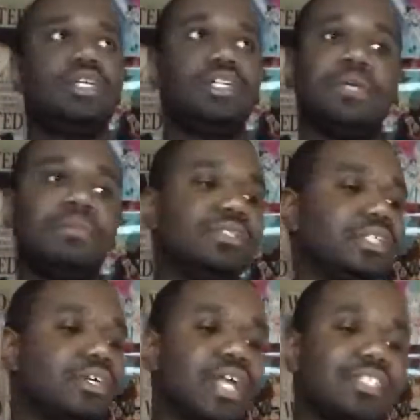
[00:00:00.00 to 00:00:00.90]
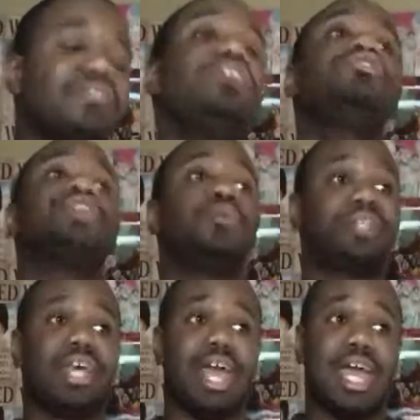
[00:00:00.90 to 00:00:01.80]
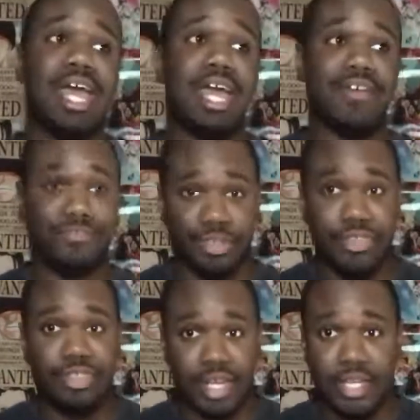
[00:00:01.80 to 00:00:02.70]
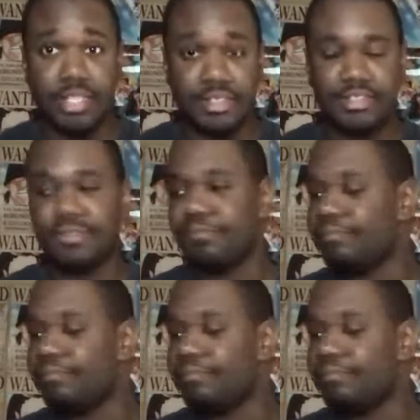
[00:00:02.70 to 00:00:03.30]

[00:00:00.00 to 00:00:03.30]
nipples and all that shit. They showed everything in this.